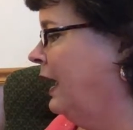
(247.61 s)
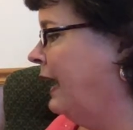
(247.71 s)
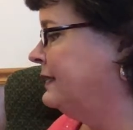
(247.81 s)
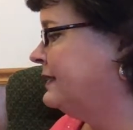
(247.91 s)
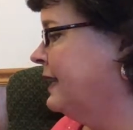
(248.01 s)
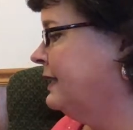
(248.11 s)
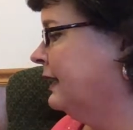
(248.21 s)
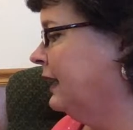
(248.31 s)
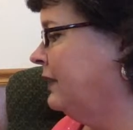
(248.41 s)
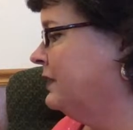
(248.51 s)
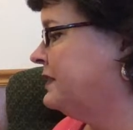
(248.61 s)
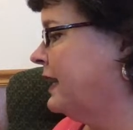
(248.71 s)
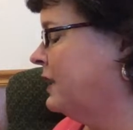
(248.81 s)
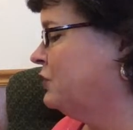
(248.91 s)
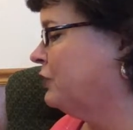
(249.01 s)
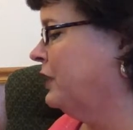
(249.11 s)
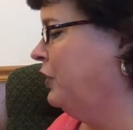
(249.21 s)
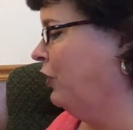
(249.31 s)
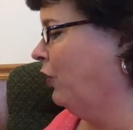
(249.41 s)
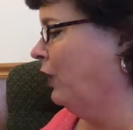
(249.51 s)
And suddenly the second tree
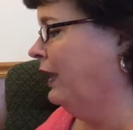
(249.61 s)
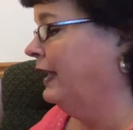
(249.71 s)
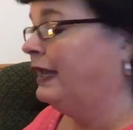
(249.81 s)
knew